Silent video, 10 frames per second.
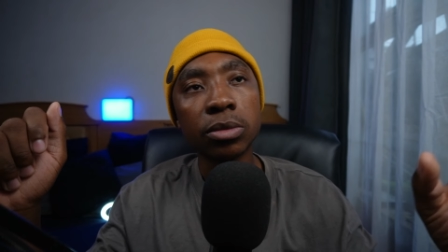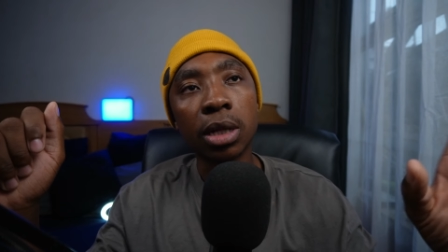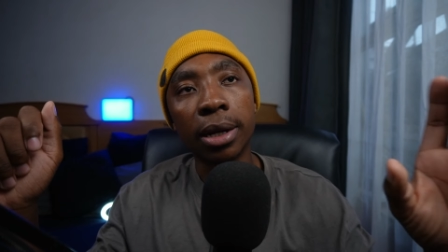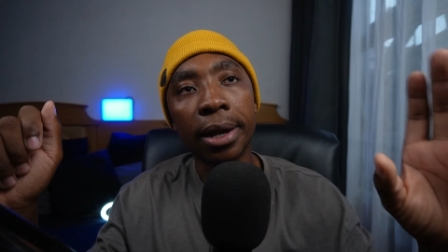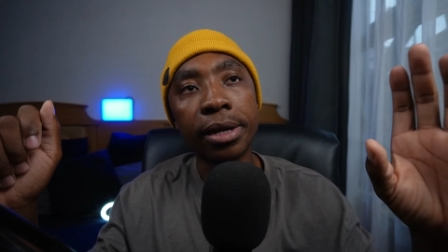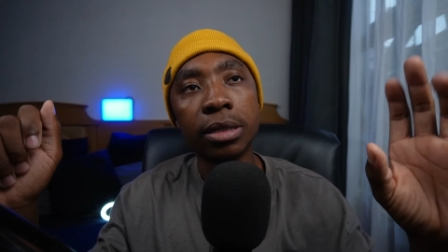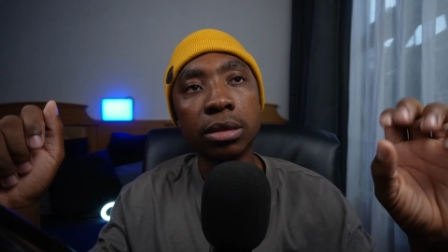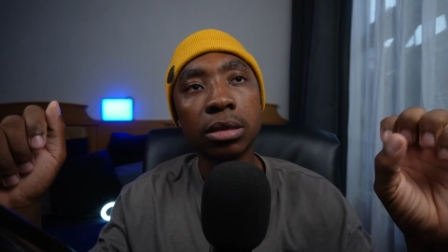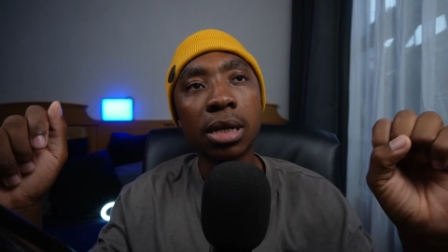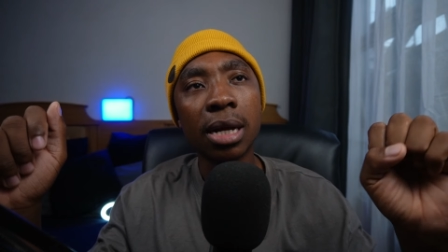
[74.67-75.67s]
And
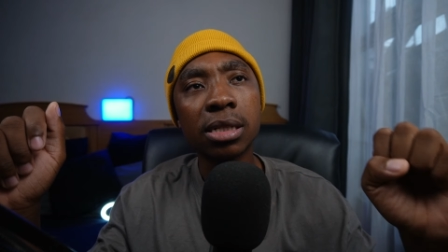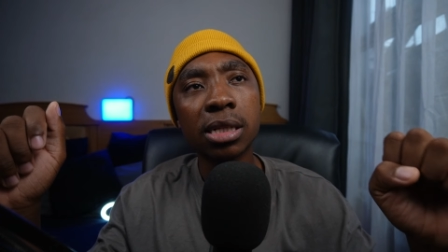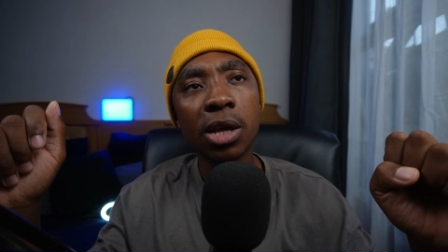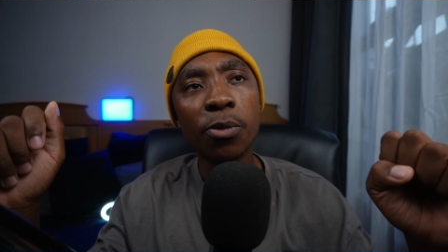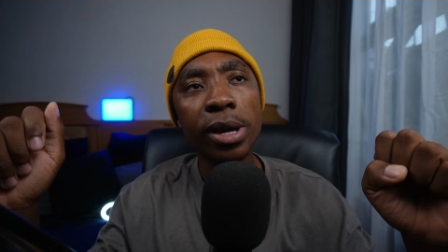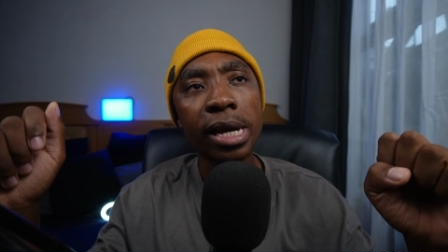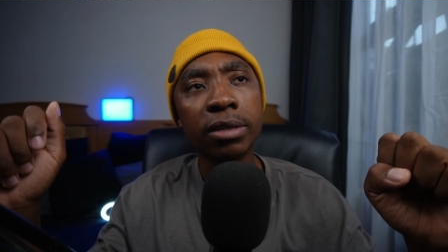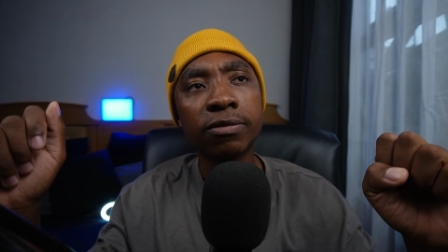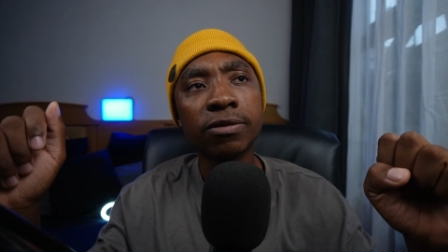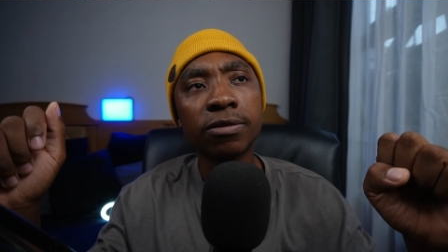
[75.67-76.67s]
then lastly, we
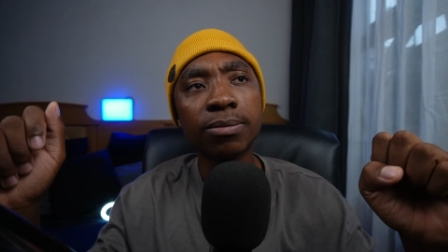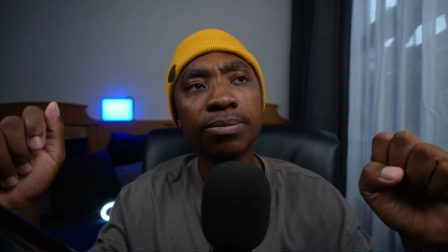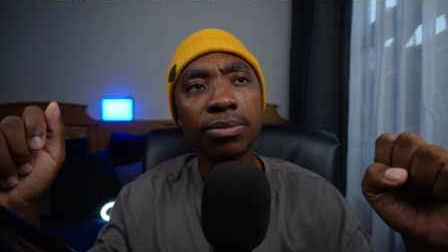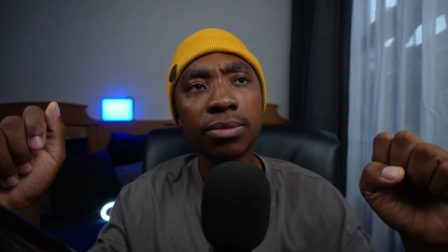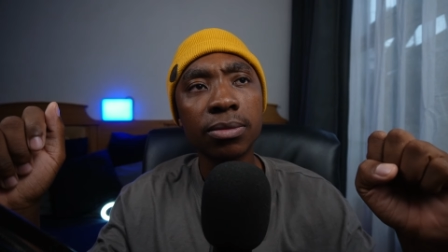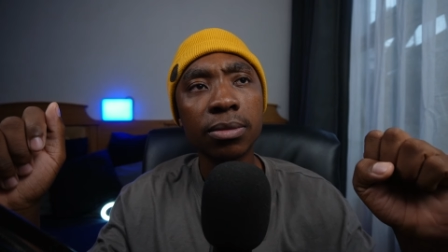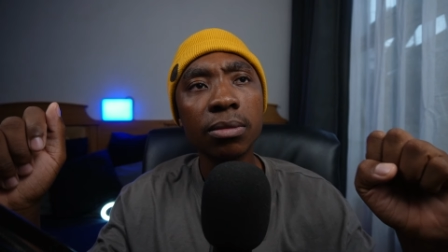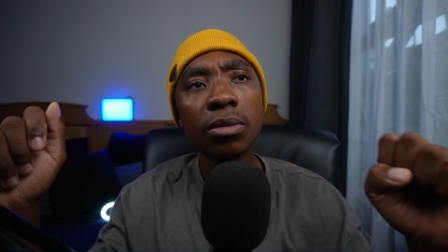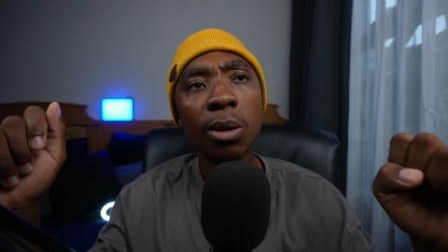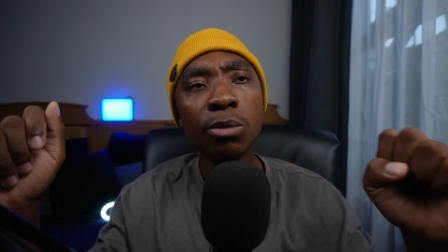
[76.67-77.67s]
have
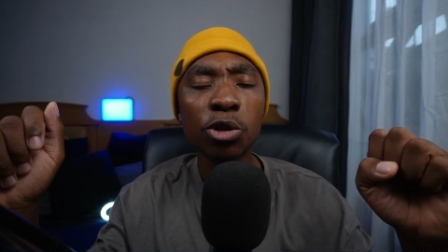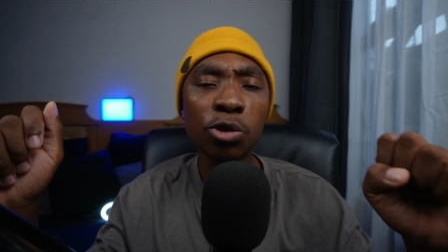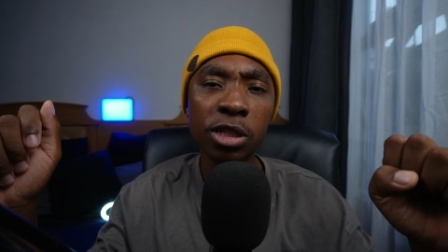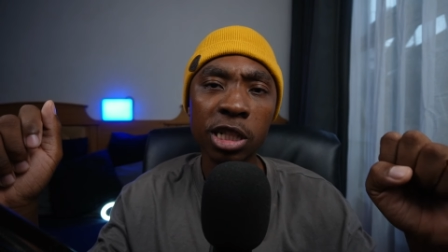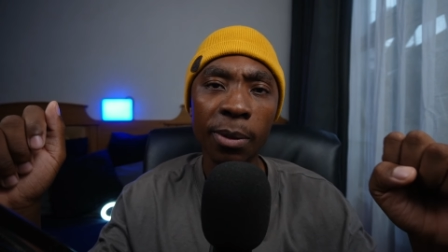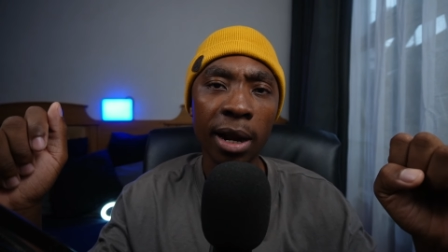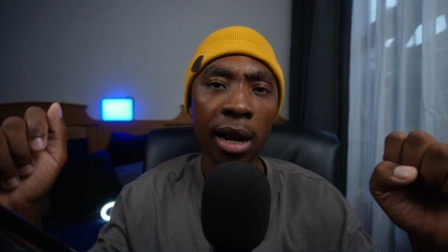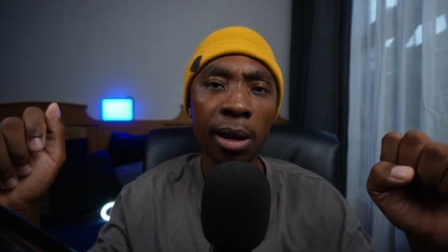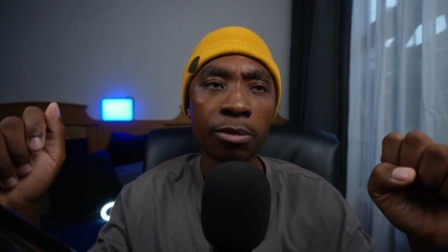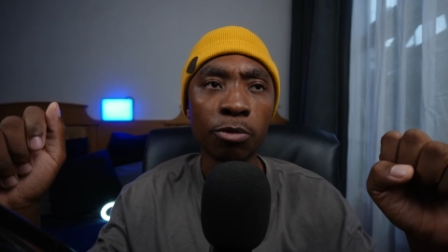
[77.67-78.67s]
Duduzi
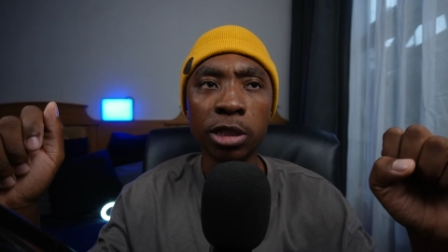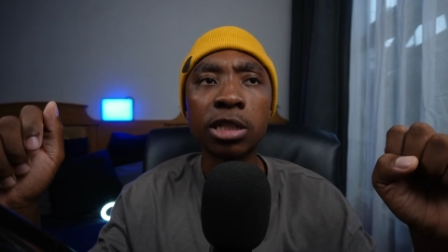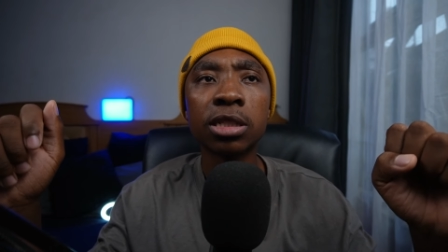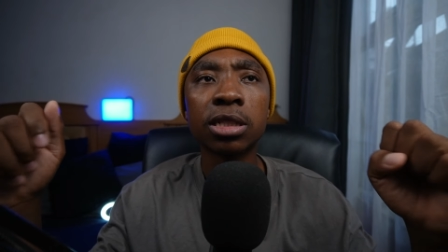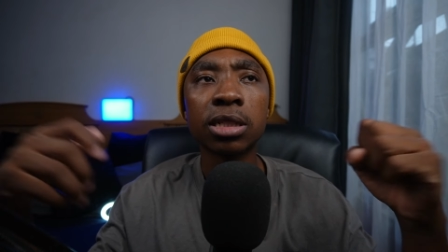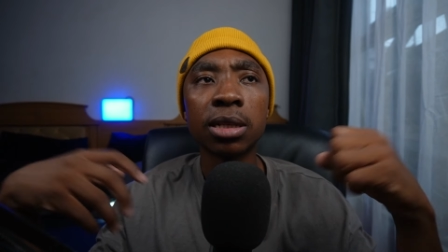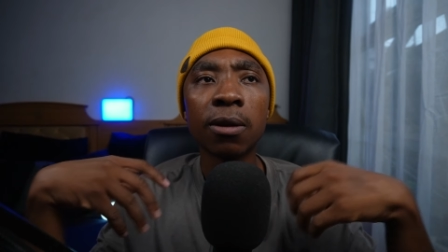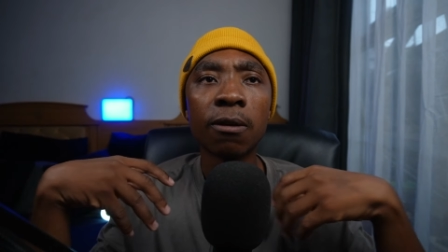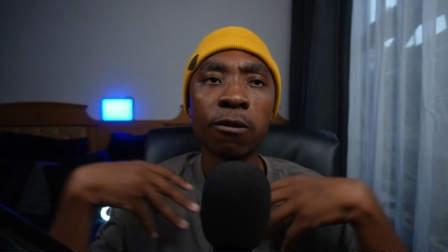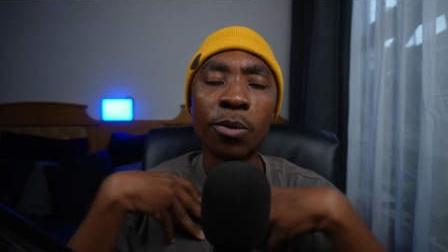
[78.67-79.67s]
Shabalala, which
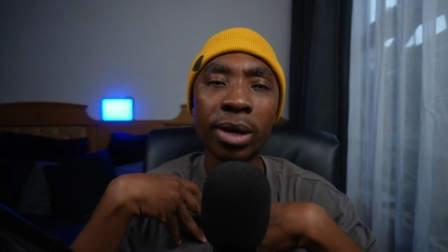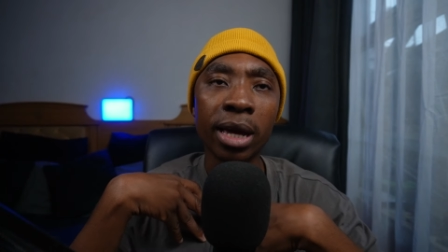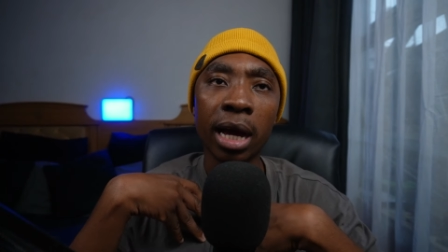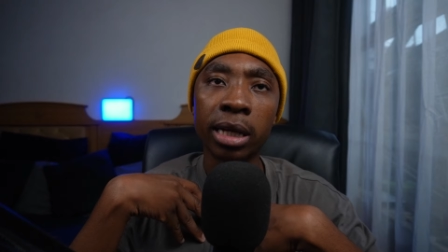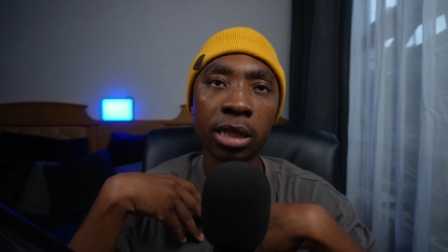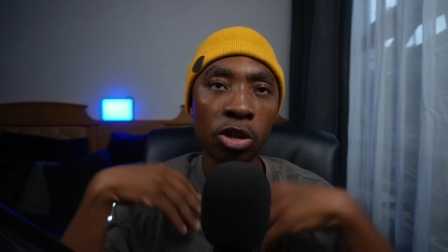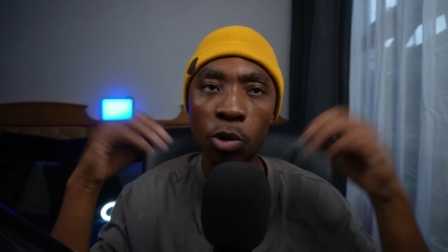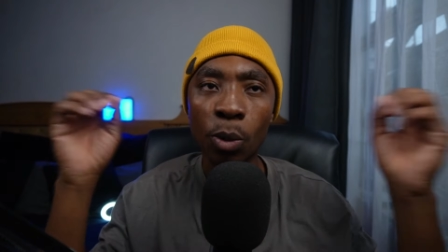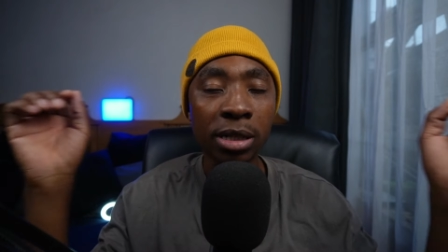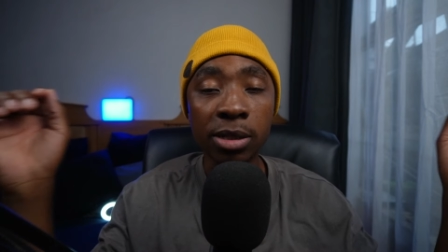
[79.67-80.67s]
for me, I did
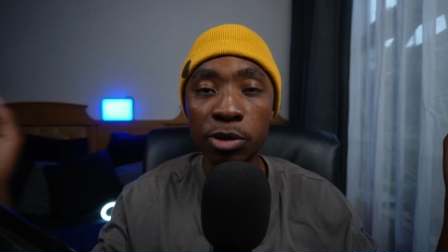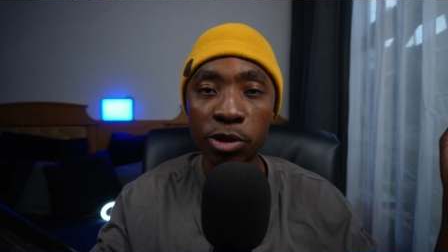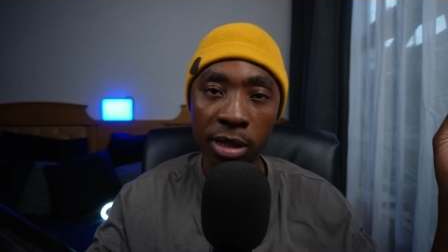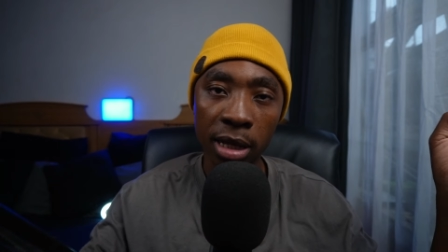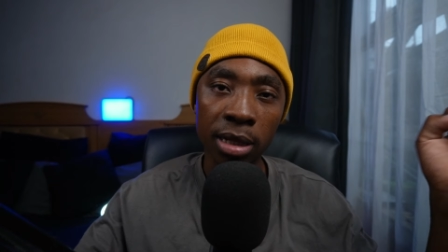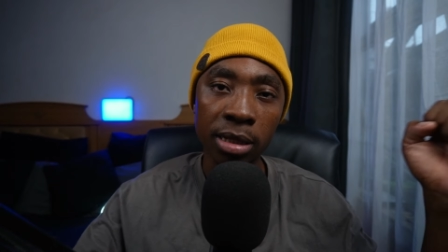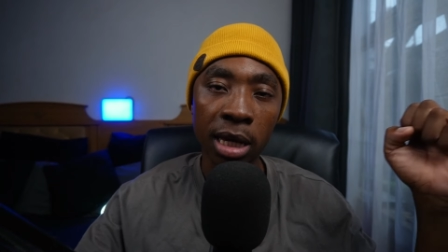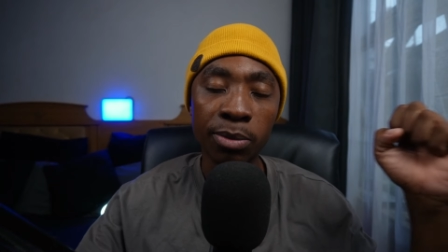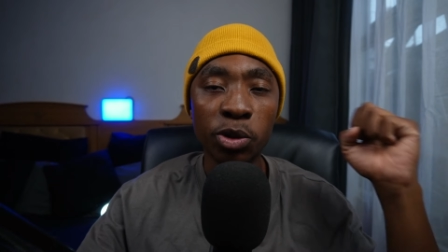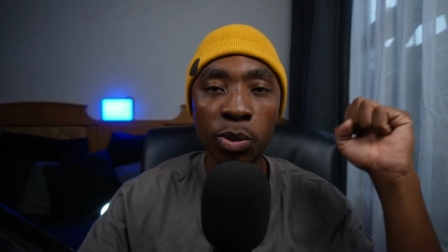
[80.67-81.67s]
not want him to start this
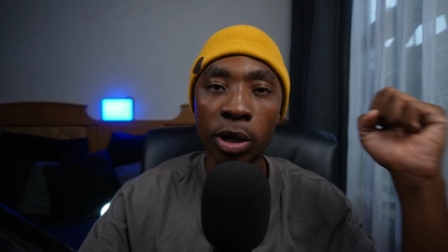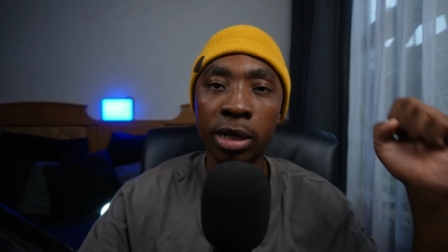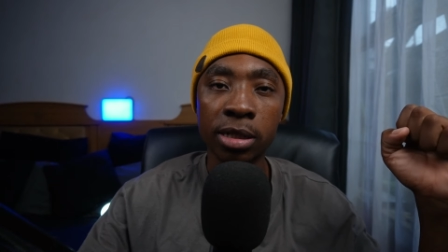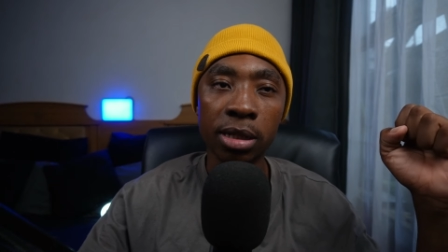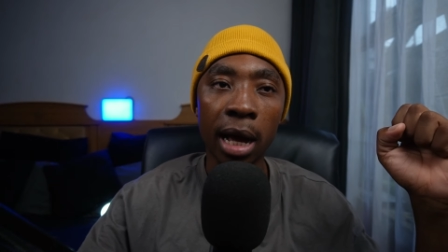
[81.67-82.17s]
game, to be honest.